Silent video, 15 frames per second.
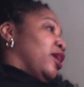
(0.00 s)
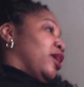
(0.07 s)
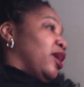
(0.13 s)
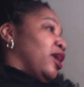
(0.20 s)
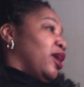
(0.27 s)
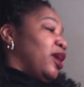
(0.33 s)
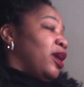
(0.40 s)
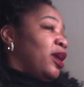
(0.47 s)

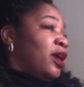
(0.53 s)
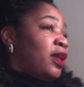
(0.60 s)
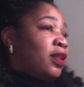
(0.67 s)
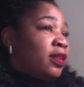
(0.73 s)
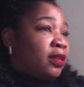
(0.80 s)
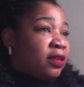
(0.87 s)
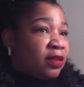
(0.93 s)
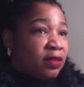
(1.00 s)

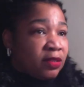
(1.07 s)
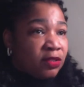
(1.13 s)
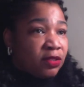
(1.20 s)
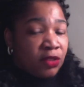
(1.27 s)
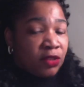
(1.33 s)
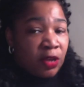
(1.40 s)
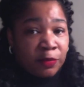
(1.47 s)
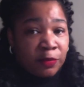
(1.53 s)
and
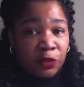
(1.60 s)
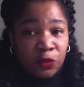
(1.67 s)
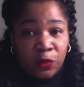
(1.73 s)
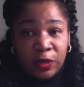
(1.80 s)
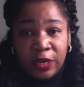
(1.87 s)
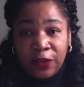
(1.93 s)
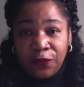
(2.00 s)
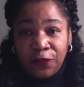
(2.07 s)
I'm doing it for